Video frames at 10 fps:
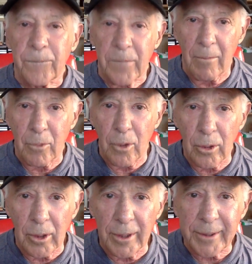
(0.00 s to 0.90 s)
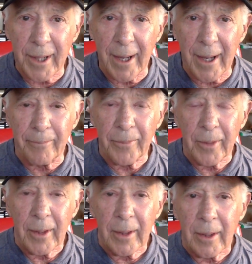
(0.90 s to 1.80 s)
I'm wrong all the time.
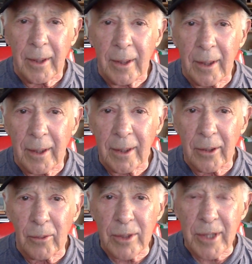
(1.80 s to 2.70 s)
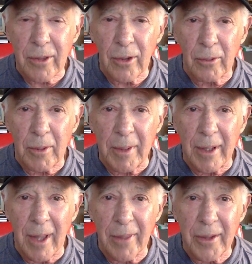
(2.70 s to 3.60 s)
The ones I thought would be
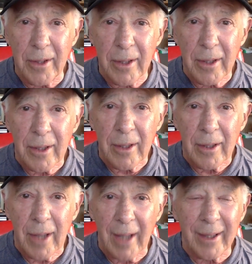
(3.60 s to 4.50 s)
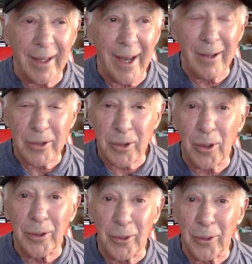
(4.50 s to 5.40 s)
nothing. I got a guy who's
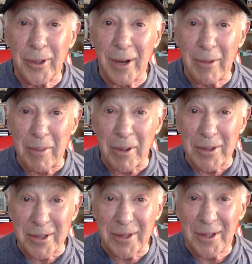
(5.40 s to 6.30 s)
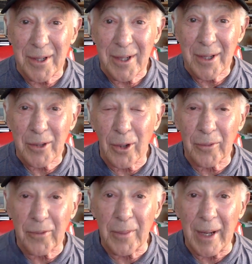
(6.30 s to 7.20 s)
called an ordinary person, talking
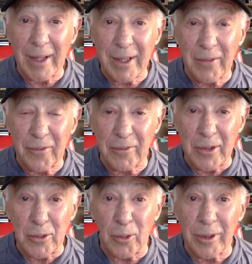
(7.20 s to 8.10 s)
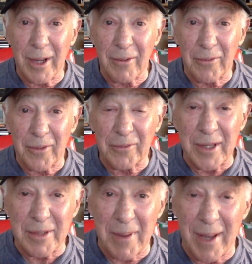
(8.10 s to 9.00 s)
from the 1950s, ordinary
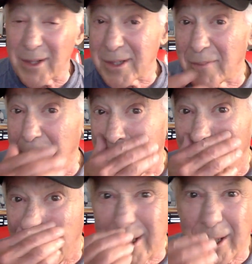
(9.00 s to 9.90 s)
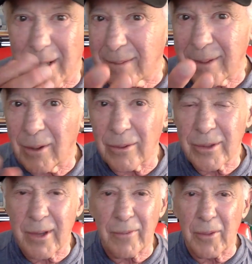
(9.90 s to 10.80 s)
50s man or something. It's got,
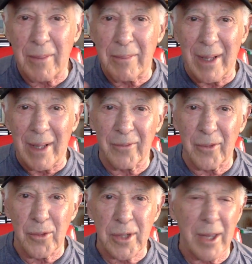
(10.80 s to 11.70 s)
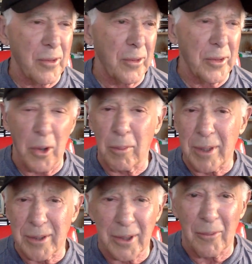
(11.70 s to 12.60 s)
7 or 8 million views. I thought
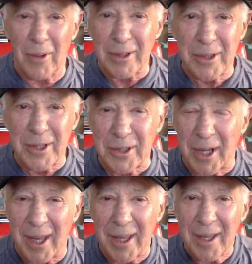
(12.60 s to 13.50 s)
nobody's going to watch this guy.